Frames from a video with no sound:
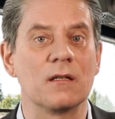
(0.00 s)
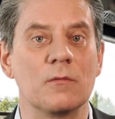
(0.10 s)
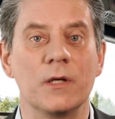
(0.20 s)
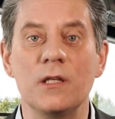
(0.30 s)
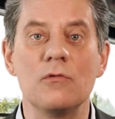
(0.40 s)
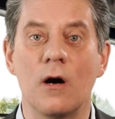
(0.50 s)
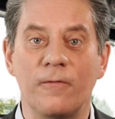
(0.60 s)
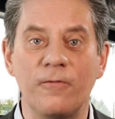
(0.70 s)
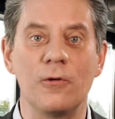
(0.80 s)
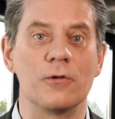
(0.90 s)
When you are
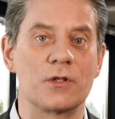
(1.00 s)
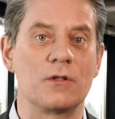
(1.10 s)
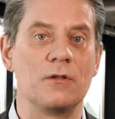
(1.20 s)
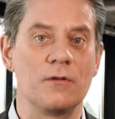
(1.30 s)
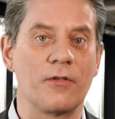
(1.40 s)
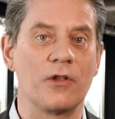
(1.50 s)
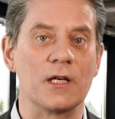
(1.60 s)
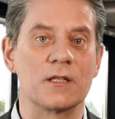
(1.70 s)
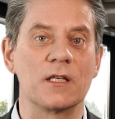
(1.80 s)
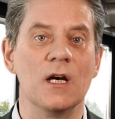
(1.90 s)
forced to do
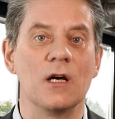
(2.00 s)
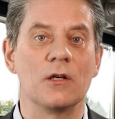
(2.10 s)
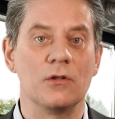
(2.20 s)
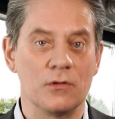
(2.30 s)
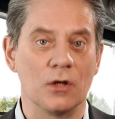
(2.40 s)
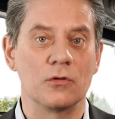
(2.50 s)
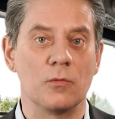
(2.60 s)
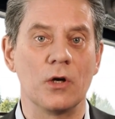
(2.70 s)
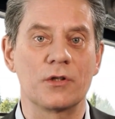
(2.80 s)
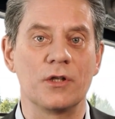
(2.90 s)
things you don't
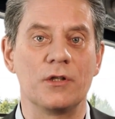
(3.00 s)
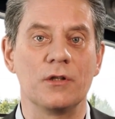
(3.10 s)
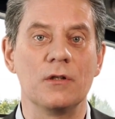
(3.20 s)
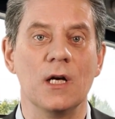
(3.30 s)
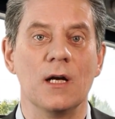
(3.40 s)
want to do,